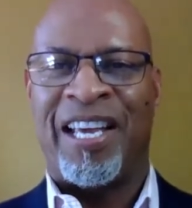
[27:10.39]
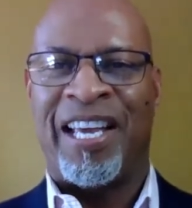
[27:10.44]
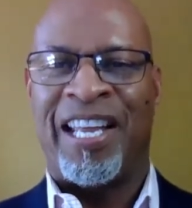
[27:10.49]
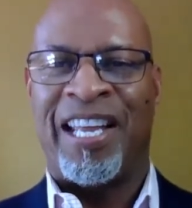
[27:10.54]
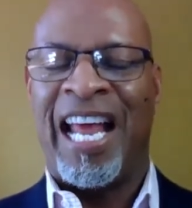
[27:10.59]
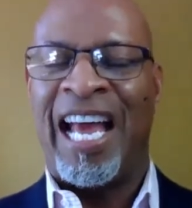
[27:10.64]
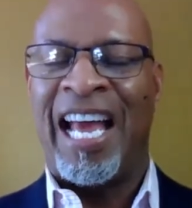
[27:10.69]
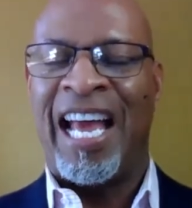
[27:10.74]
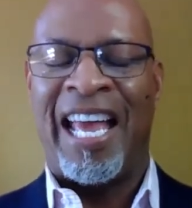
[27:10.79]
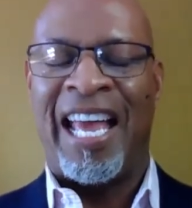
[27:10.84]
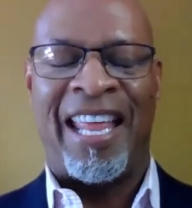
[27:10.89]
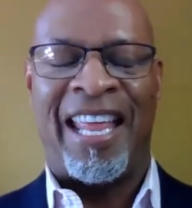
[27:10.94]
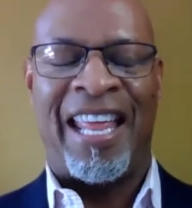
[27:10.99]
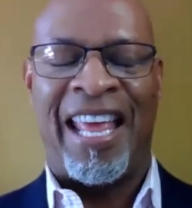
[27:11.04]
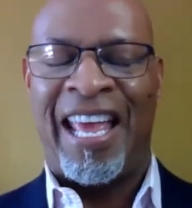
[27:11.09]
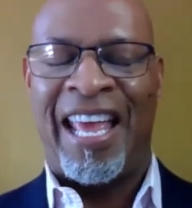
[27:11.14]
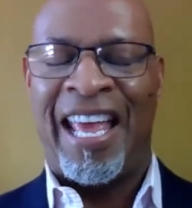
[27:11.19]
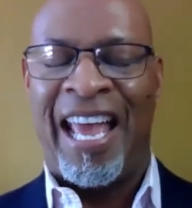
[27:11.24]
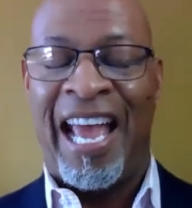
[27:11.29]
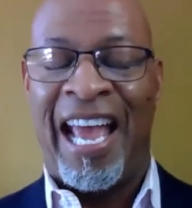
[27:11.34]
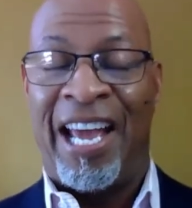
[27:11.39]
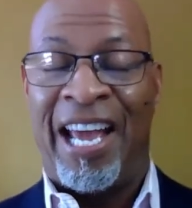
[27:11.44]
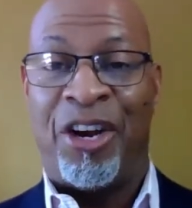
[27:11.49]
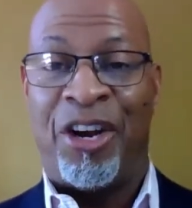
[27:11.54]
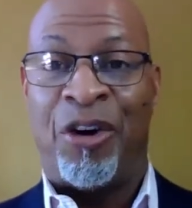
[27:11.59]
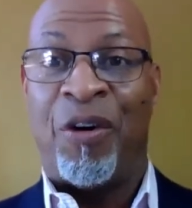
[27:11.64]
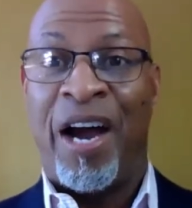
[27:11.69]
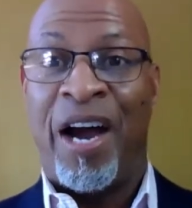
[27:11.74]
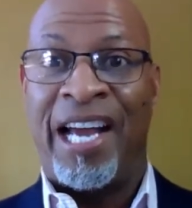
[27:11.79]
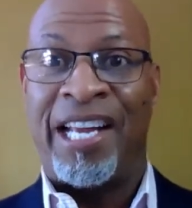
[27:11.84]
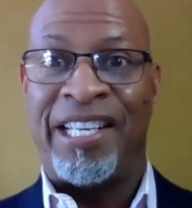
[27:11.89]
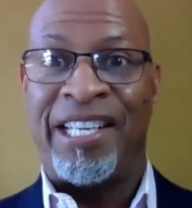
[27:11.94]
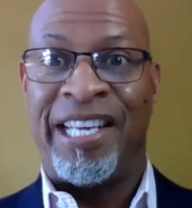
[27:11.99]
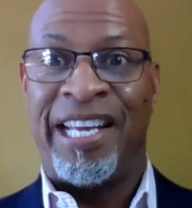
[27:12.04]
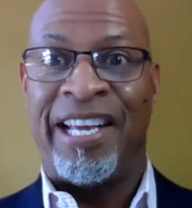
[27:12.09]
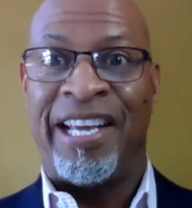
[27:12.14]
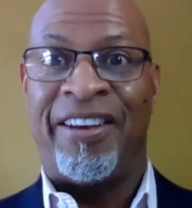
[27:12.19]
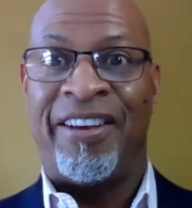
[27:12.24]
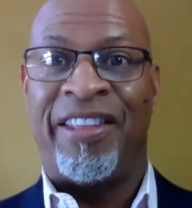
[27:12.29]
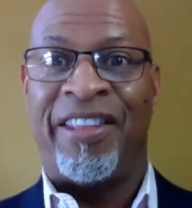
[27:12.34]
and I had no
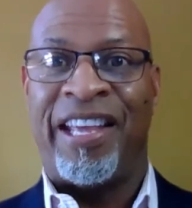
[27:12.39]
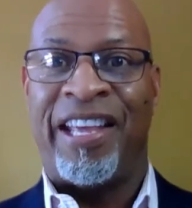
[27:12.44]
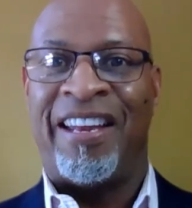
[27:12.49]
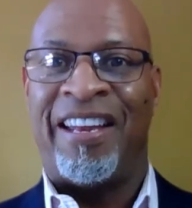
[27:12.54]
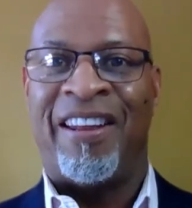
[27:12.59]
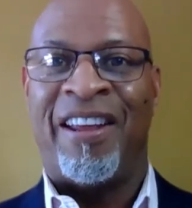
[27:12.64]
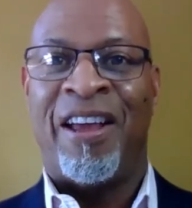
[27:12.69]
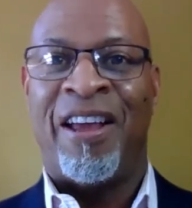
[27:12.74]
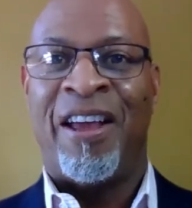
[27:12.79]
idea that